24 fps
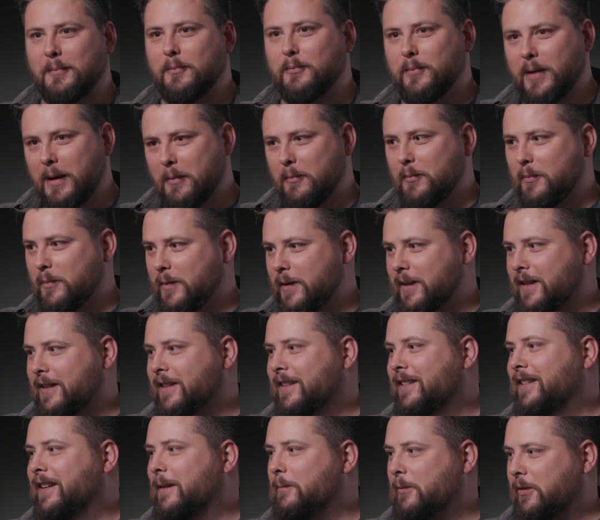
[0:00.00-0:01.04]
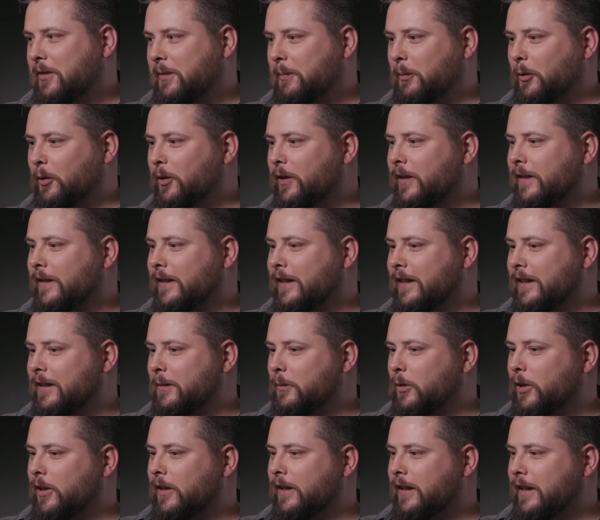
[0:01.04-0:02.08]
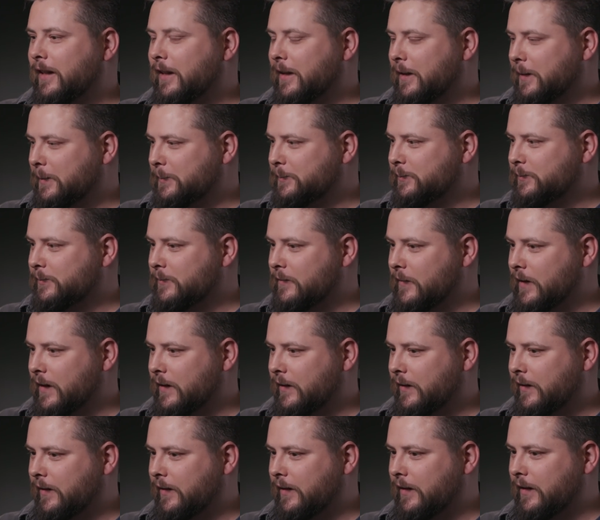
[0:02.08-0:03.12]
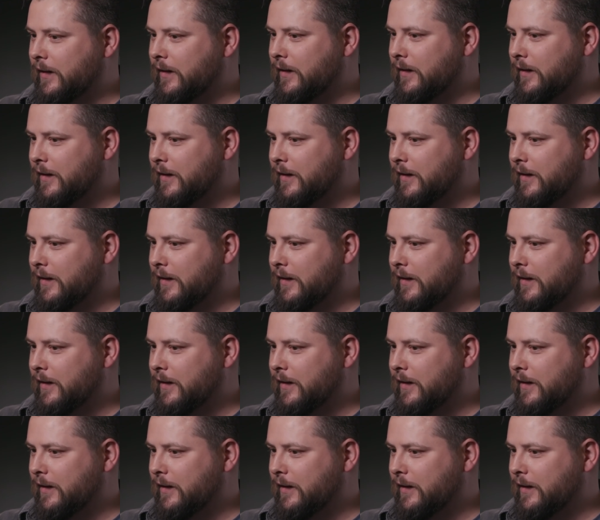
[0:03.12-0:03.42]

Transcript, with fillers: I'm I'm, I'm spoiled on them all. Um, let's see.